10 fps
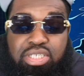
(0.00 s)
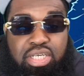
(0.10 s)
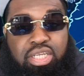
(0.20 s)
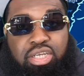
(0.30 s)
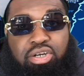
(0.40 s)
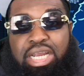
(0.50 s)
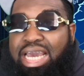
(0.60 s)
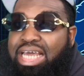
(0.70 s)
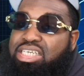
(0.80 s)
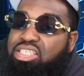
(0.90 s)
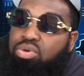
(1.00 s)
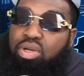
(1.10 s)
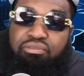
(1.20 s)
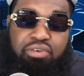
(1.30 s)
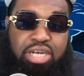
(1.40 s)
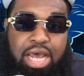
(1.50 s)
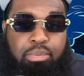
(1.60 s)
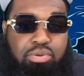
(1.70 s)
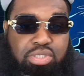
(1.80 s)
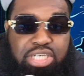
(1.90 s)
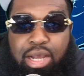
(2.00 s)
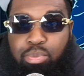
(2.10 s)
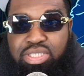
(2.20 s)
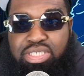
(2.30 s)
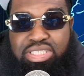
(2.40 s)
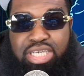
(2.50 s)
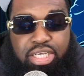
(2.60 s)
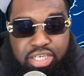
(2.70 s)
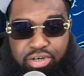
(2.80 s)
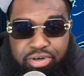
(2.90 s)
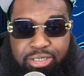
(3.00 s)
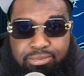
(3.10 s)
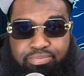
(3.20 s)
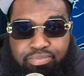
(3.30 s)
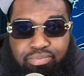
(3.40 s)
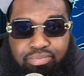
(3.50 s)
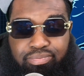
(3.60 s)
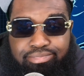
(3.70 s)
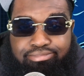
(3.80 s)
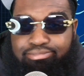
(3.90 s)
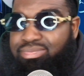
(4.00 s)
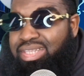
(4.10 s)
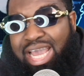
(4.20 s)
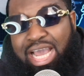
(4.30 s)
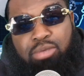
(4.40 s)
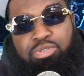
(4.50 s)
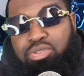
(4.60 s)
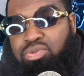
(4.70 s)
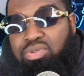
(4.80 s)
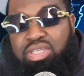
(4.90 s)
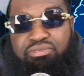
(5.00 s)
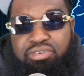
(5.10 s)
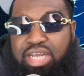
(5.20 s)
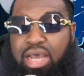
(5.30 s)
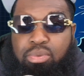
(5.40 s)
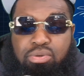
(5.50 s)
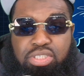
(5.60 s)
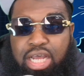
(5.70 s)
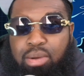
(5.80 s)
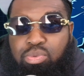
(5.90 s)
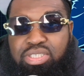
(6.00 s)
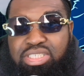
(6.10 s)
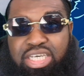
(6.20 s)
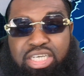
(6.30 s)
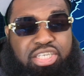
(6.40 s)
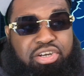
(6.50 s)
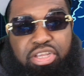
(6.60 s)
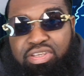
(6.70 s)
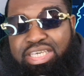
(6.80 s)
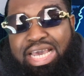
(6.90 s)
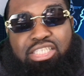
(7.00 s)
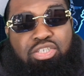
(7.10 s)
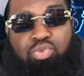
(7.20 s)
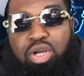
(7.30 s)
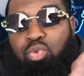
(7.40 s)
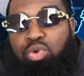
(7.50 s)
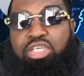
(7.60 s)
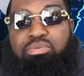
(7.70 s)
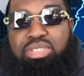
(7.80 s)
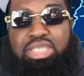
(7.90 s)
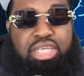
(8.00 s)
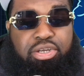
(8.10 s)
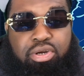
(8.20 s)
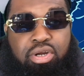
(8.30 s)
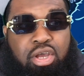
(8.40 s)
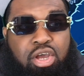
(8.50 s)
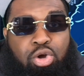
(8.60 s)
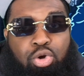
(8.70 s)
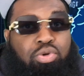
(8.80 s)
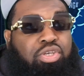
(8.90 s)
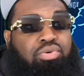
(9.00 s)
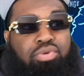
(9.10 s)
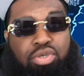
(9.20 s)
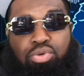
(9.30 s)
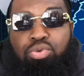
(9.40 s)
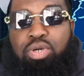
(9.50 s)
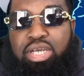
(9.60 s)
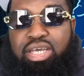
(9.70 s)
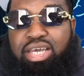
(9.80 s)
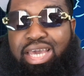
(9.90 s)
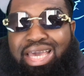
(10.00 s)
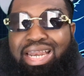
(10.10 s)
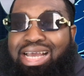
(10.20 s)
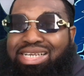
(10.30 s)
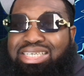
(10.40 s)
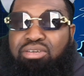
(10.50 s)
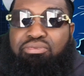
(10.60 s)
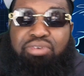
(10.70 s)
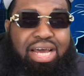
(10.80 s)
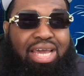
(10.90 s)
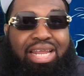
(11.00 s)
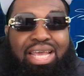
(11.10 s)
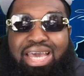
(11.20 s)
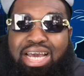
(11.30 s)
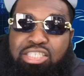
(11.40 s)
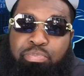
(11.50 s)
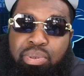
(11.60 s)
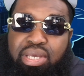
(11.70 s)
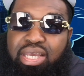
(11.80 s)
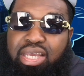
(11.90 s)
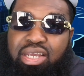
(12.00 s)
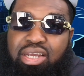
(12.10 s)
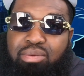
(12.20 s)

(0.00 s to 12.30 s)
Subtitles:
in here, and he's doing a phenomenal job with the secondary. Absolutely phenomenal job with the secondary. You got Terrell Williams in here, who you knew and identified as being,